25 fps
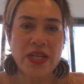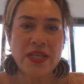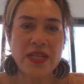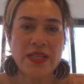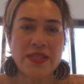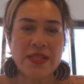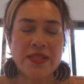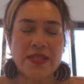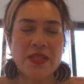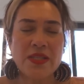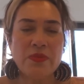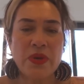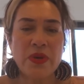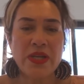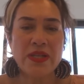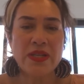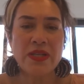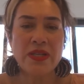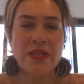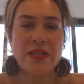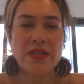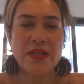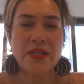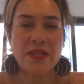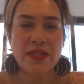is
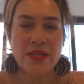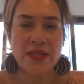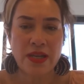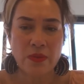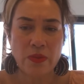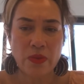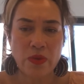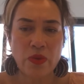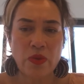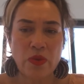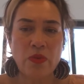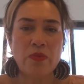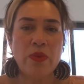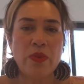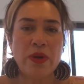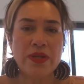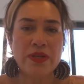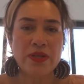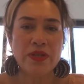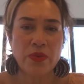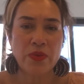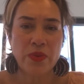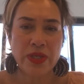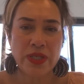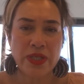expected to double by
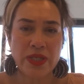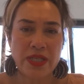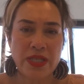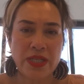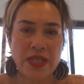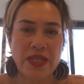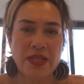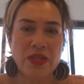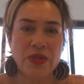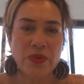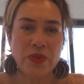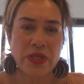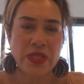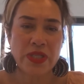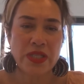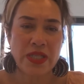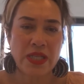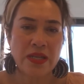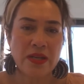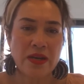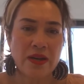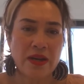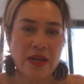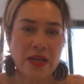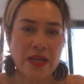
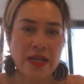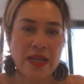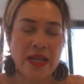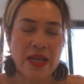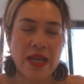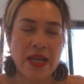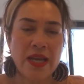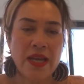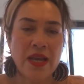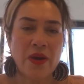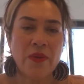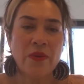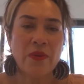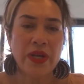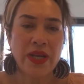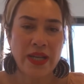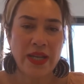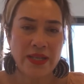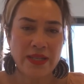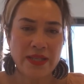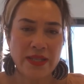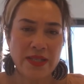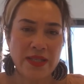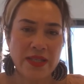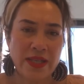2029. We
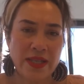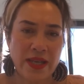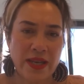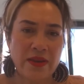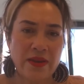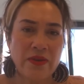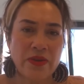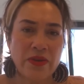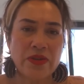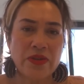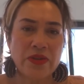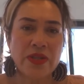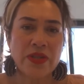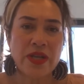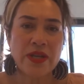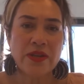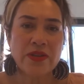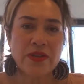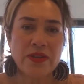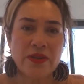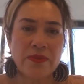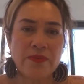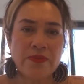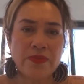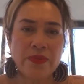need to take urgent
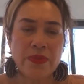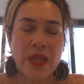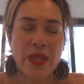action.